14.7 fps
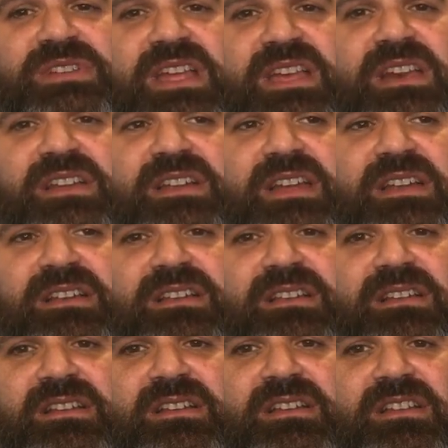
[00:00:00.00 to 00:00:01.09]
hand and
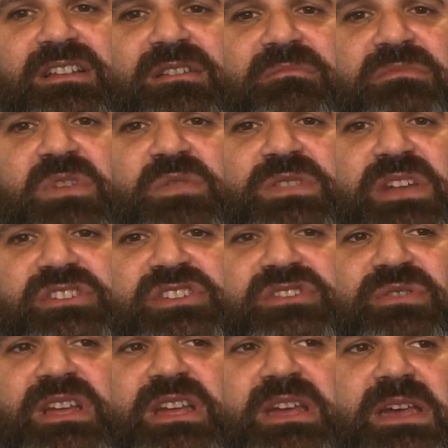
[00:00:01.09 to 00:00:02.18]
mute that
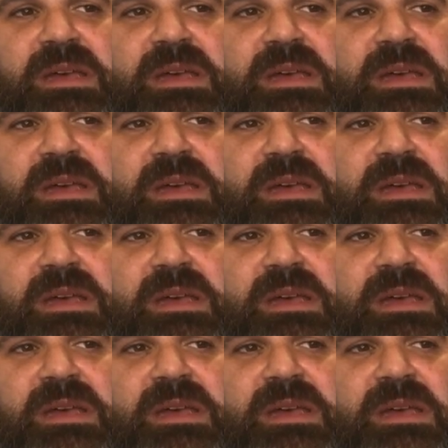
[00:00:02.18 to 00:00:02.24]
string.